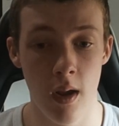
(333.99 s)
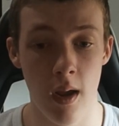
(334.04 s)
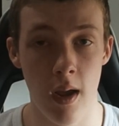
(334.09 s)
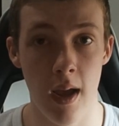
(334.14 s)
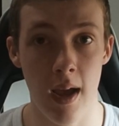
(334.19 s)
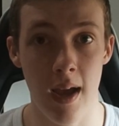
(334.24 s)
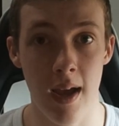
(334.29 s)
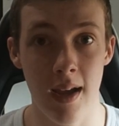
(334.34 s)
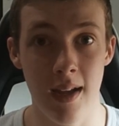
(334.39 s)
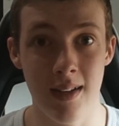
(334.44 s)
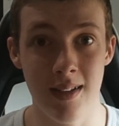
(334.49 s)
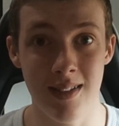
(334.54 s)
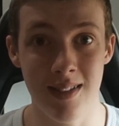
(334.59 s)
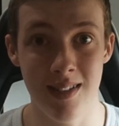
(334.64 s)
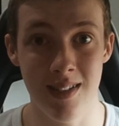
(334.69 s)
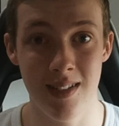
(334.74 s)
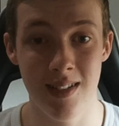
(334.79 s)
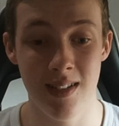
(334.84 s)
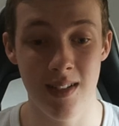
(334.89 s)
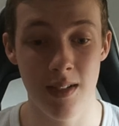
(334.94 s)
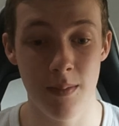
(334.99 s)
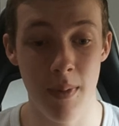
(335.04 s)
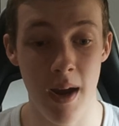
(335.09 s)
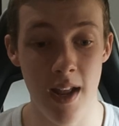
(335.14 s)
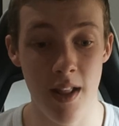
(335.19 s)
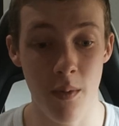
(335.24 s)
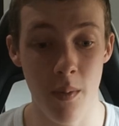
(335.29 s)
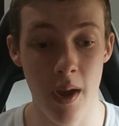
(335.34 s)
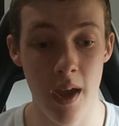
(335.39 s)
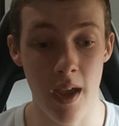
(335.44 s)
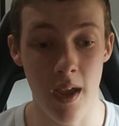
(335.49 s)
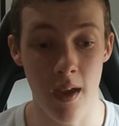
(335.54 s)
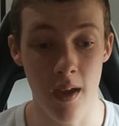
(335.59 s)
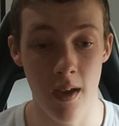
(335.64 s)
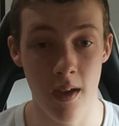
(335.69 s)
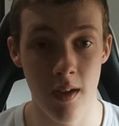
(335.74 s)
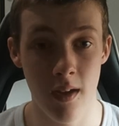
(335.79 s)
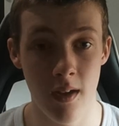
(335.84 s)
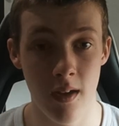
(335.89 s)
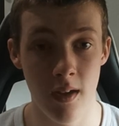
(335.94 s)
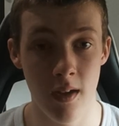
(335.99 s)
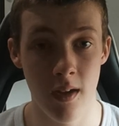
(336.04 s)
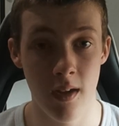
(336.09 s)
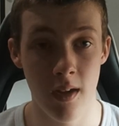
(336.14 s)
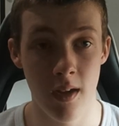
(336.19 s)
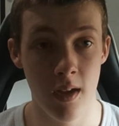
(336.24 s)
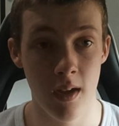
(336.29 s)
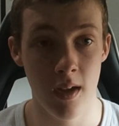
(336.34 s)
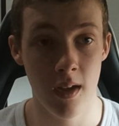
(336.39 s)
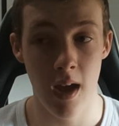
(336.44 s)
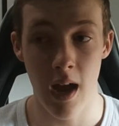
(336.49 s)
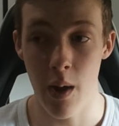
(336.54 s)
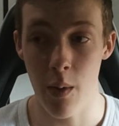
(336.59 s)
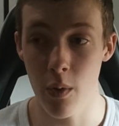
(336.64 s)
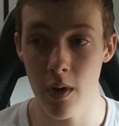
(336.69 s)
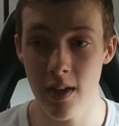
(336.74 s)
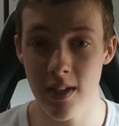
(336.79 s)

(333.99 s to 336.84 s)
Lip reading: And by the way, I want